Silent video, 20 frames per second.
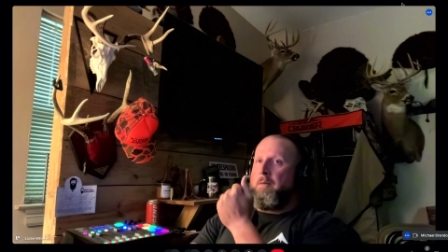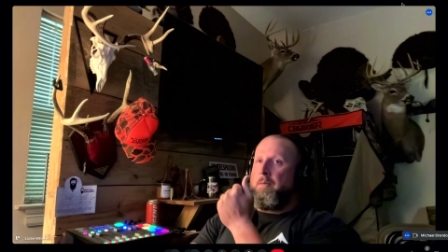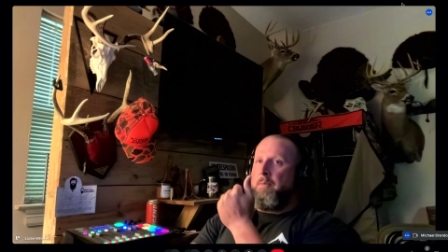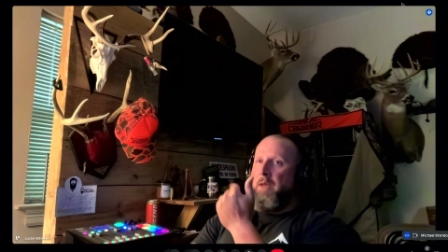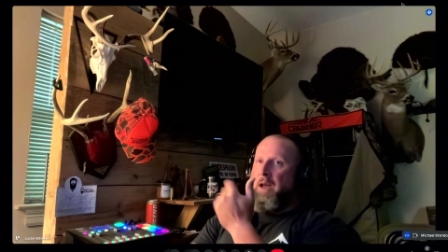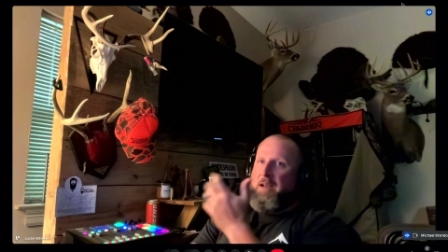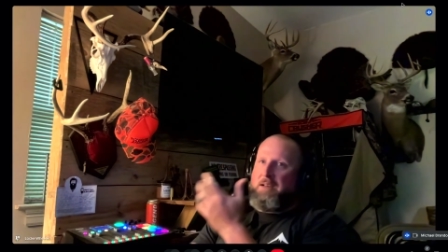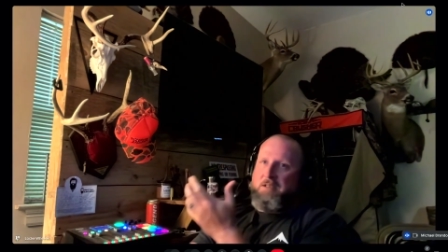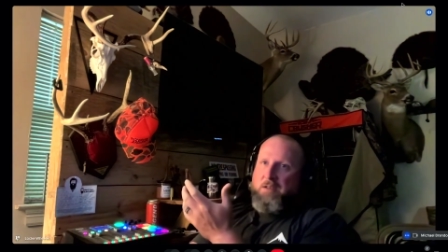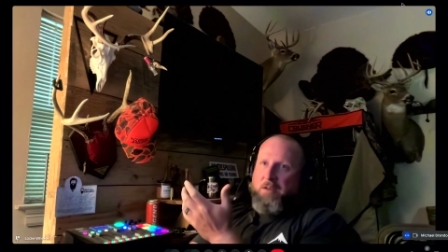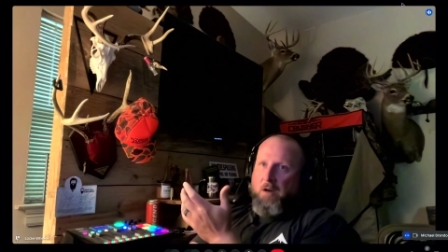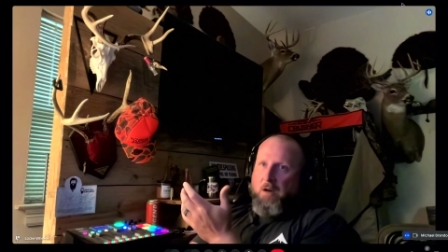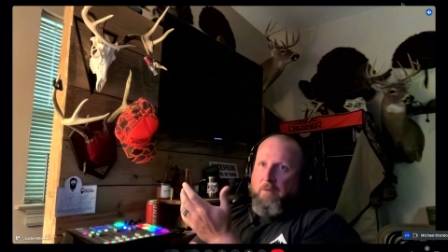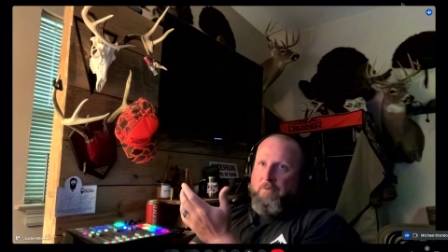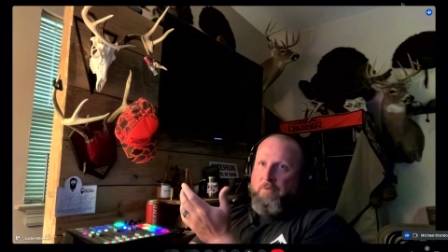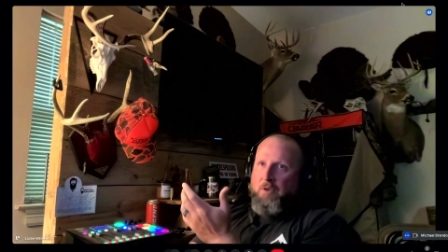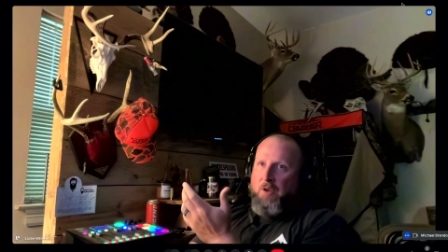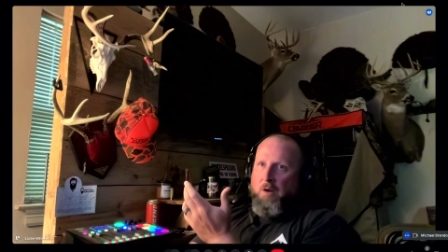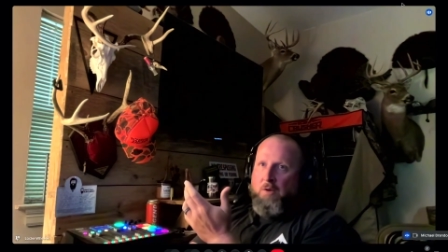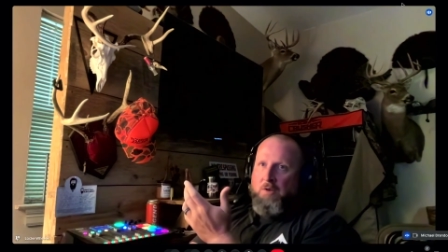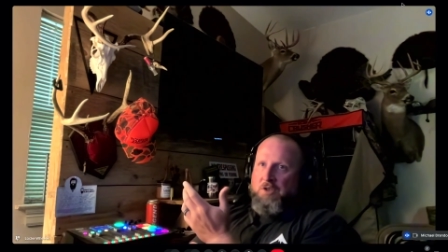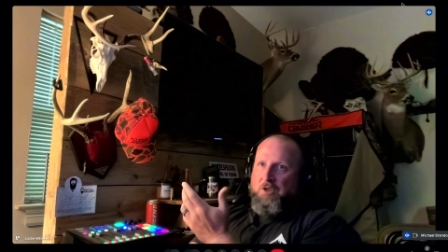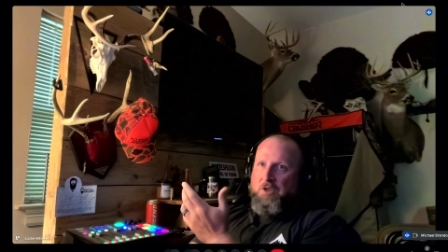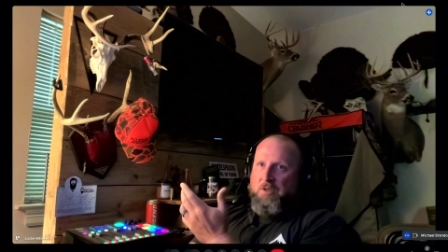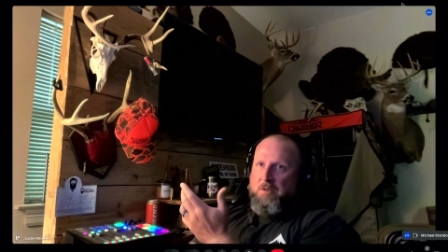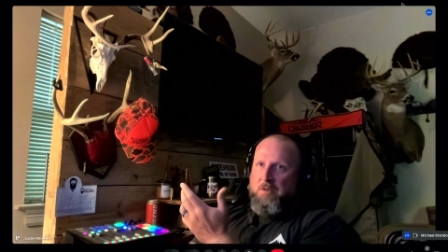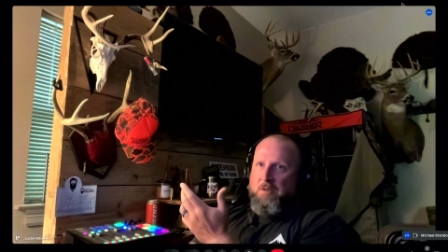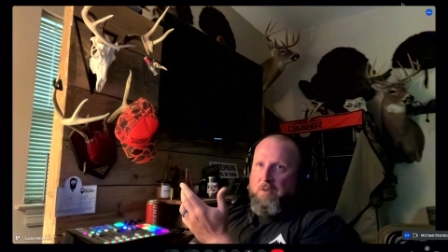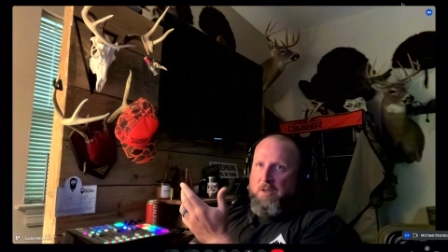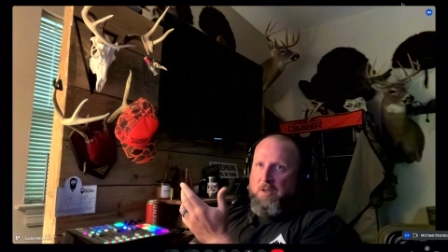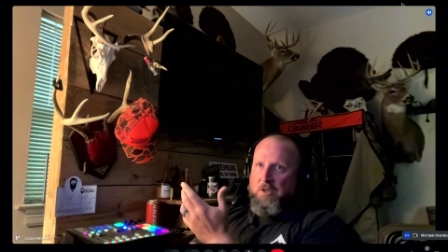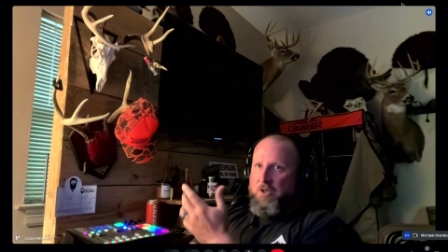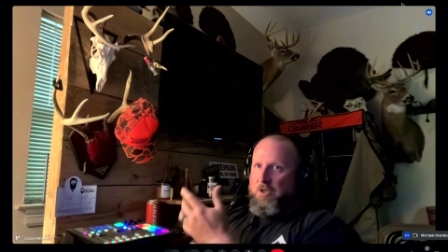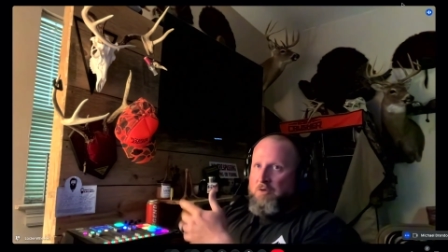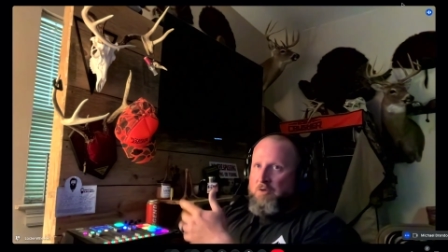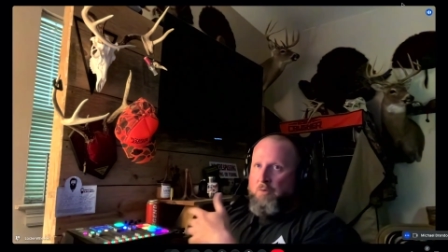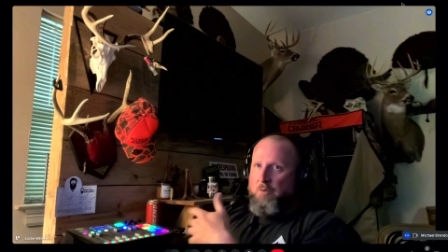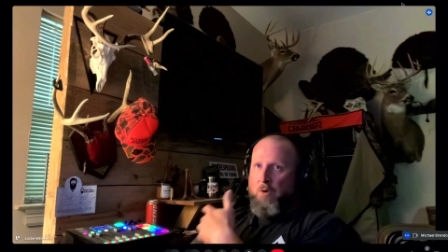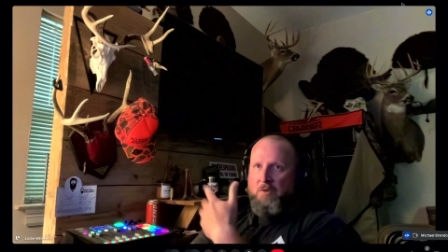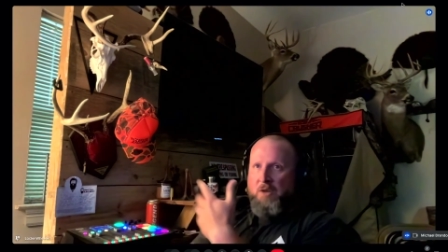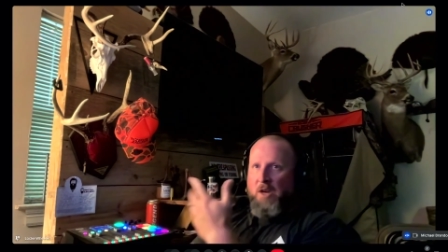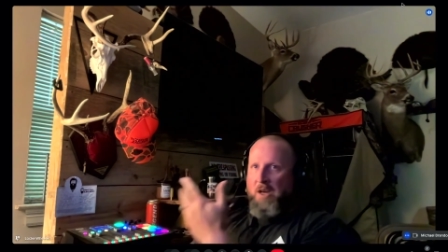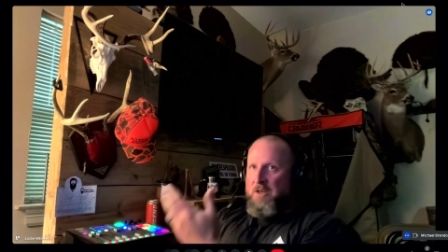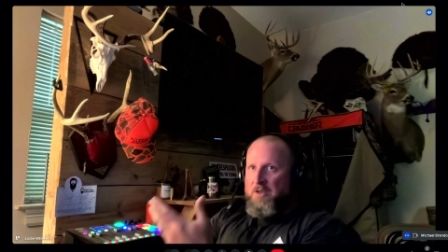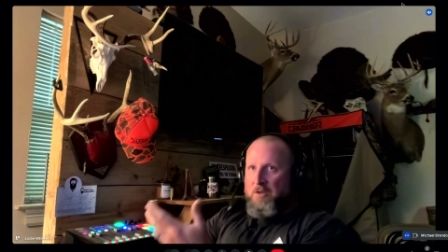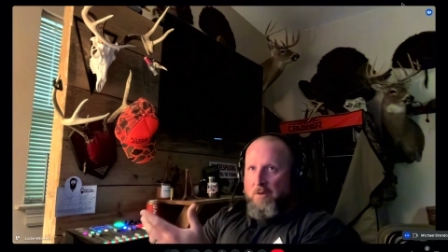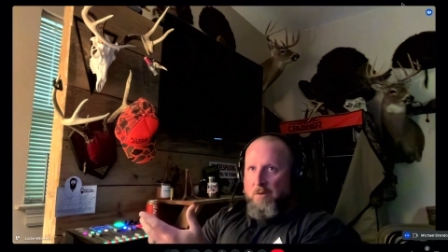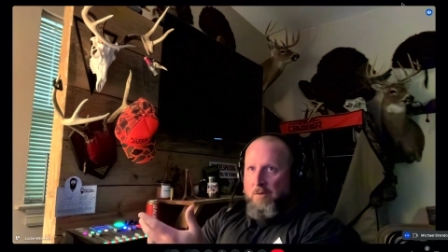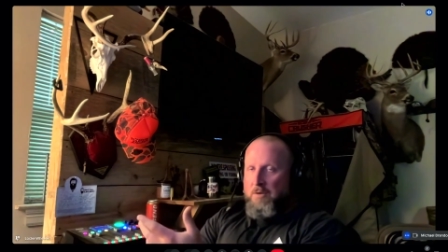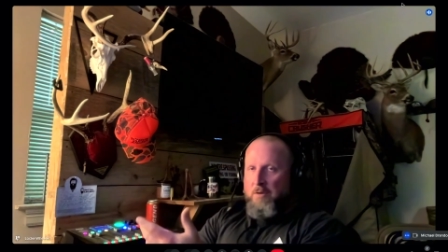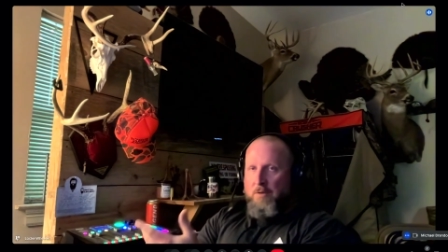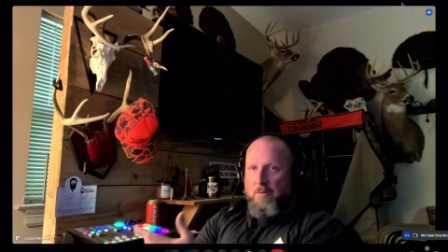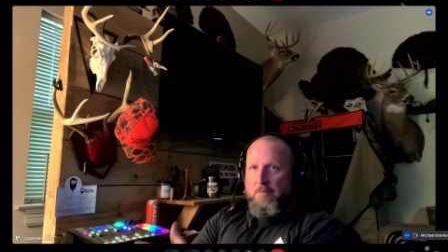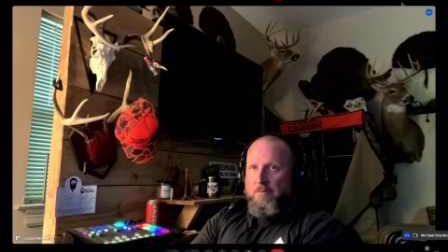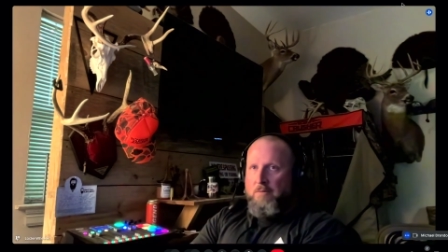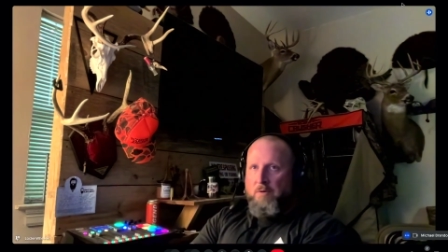That stuff, it's just rotational.